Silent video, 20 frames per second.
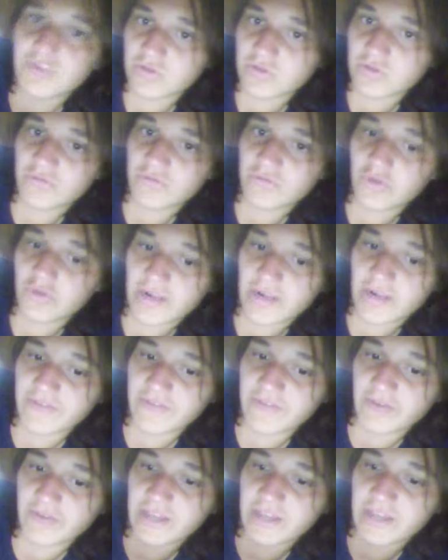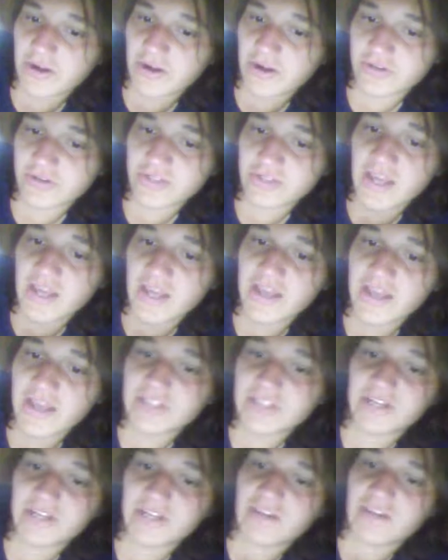we've created for characters
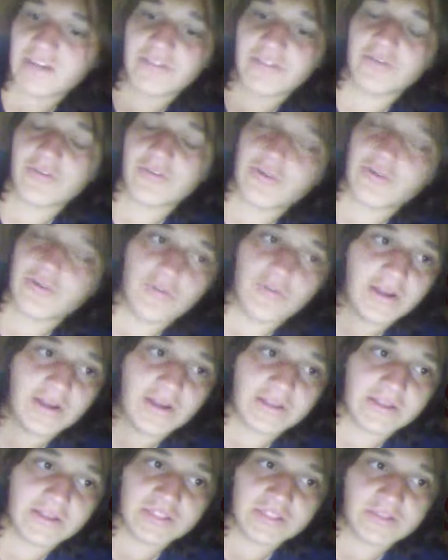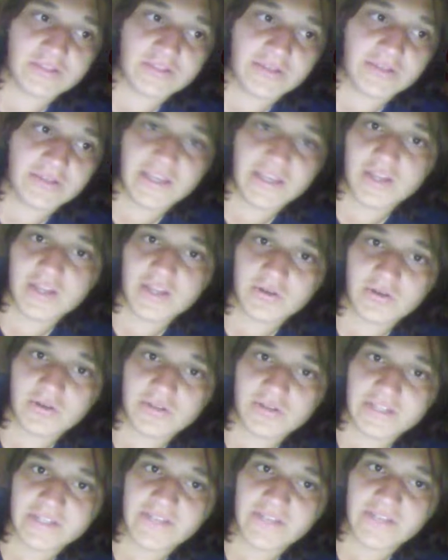is going to get thrown away. So,
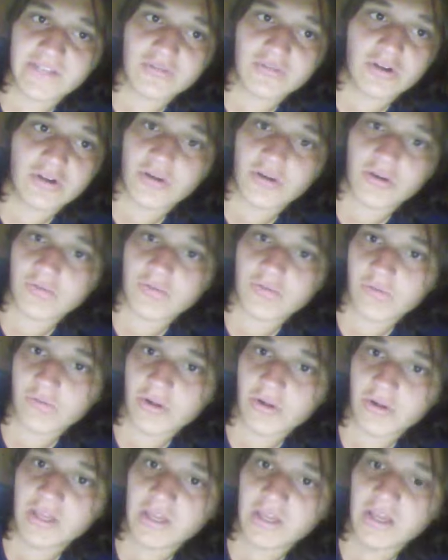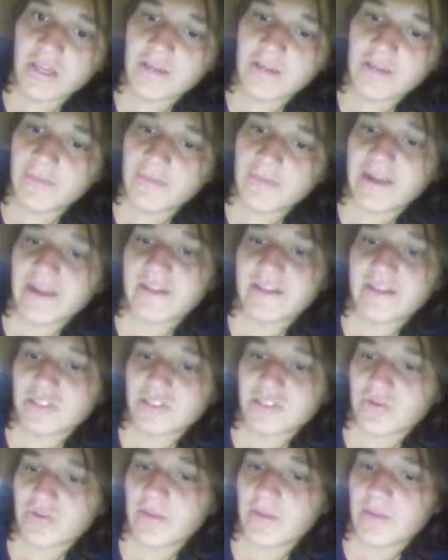Inkros, any of your hard work might get
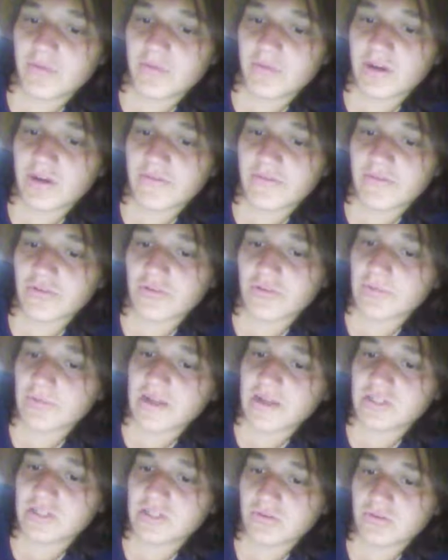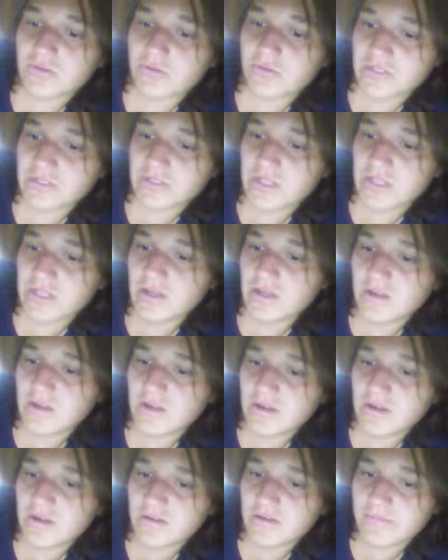trampled on for your backstories.
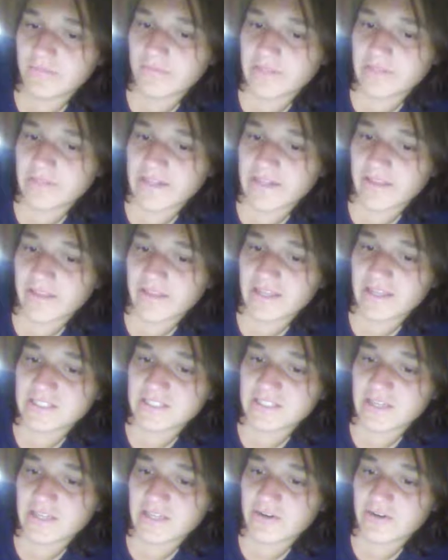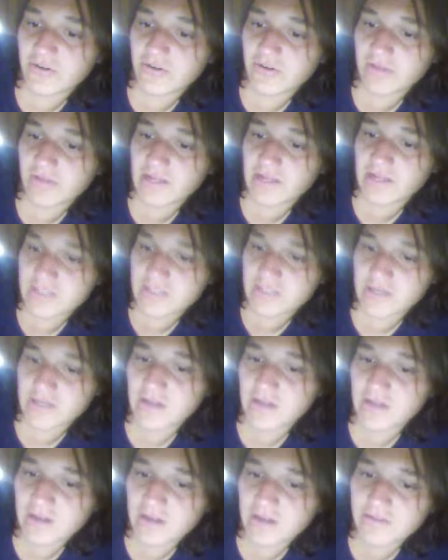But yeah, like I
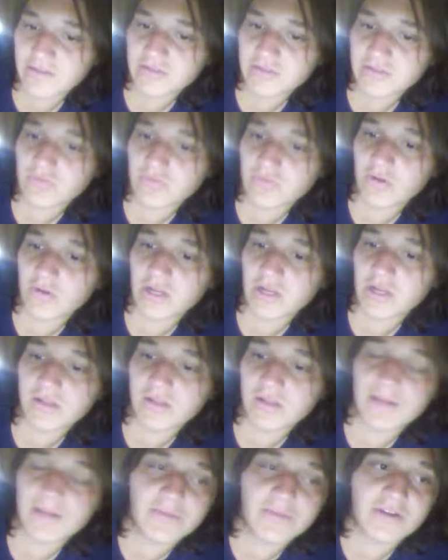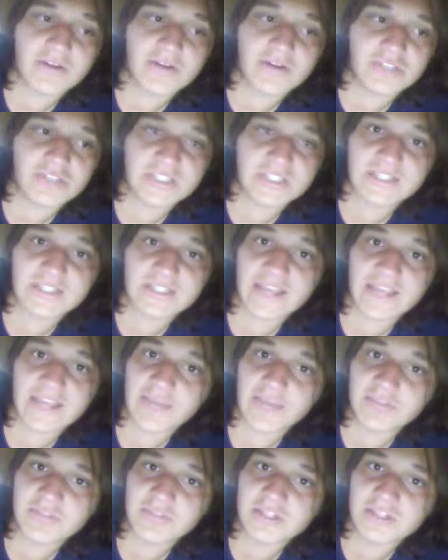said, this would work a lot better just as an
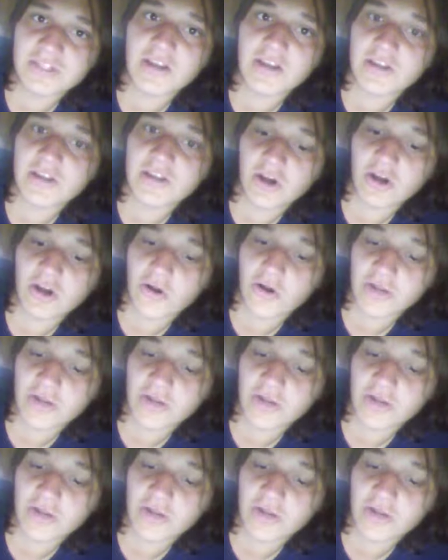episodic arc,